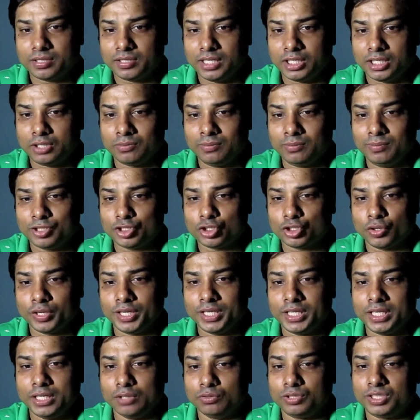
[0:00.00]
it will be showing
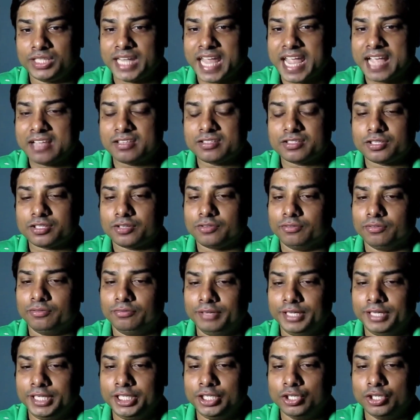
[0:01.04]
you text,
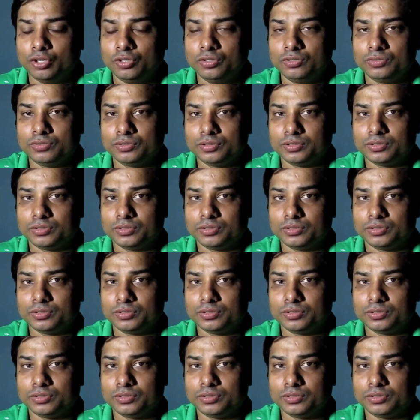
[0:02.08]
video.